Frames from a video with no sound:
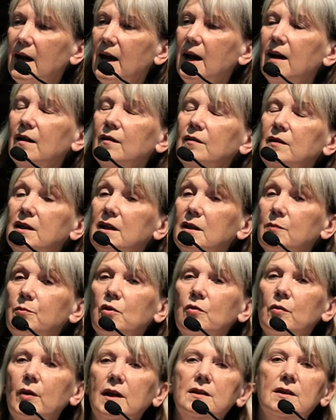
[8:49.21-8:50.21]
How
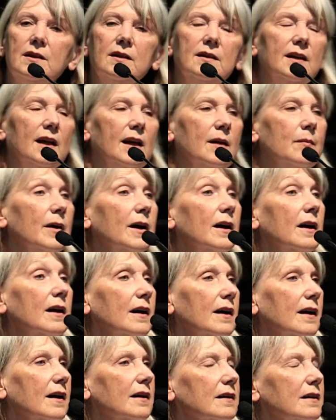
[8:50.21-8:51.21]
liberated am
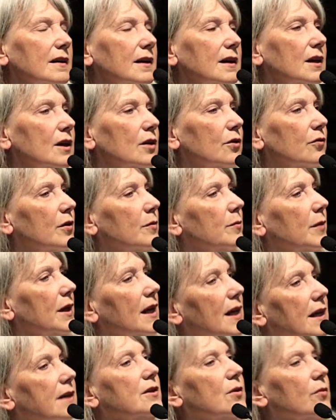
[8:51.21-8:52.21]
I
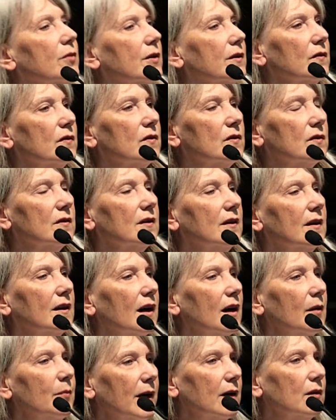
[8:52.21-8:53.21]
from ignorance
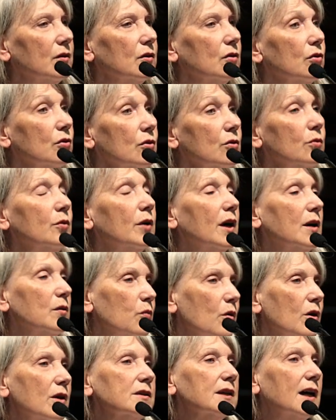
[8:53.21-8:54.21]
about who and
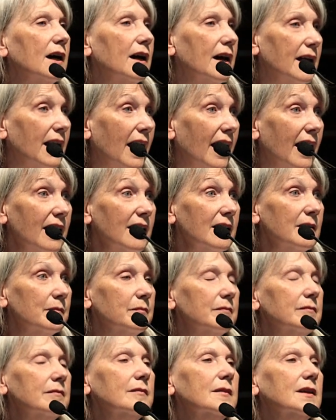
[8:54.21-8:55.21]
what I
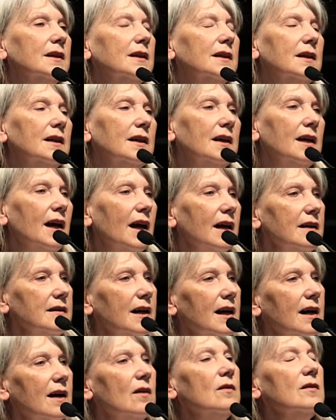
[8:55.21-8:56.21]
am? And
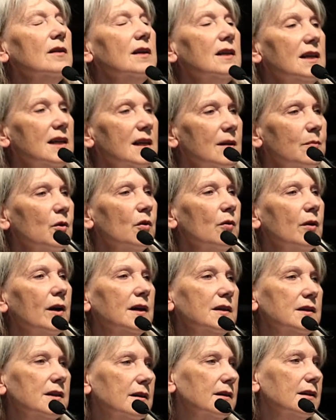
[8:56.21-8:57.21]
how
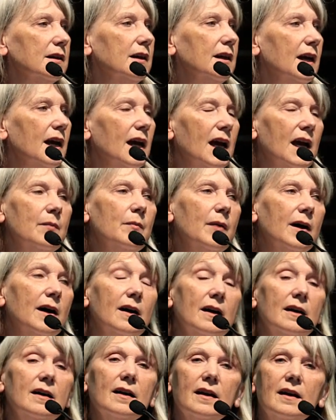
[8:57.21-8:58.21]
liberated am
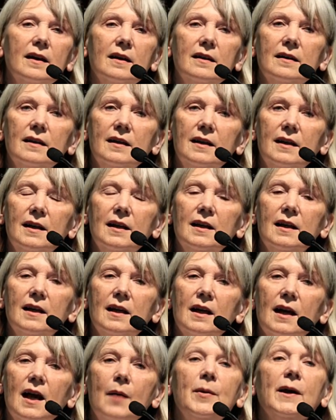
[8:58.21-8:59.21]
I
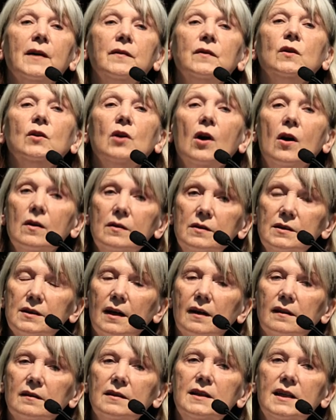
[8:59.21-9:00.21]
about the
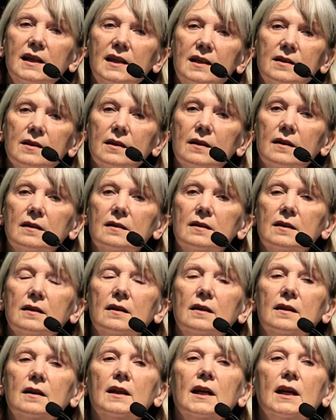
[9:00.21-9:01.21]
conduct needed
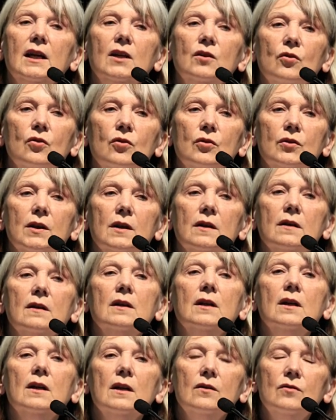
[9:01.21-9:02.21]
in order
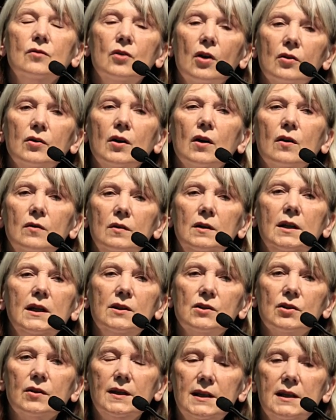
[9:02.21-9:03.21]
not
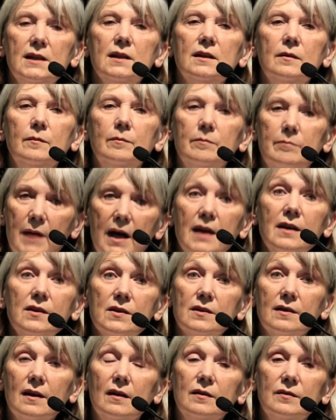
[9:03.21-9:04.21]
only to heal
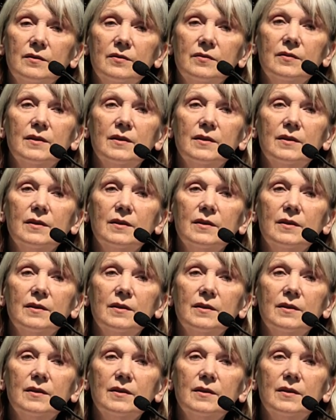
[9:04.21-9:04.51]
myself,